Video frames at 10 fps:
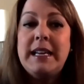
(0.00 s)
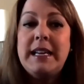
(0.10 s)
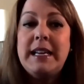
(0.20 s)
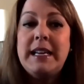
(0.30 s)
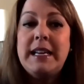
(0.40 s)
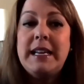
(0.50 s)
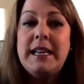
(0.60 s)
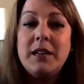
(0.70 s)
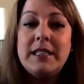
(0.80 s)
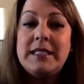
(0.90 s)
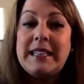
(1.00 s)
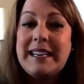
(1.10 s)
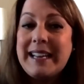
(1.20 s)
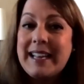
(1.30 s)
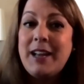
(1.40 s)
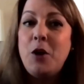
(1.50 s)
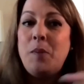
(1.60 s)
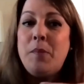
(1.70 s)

to Eleanor Senek.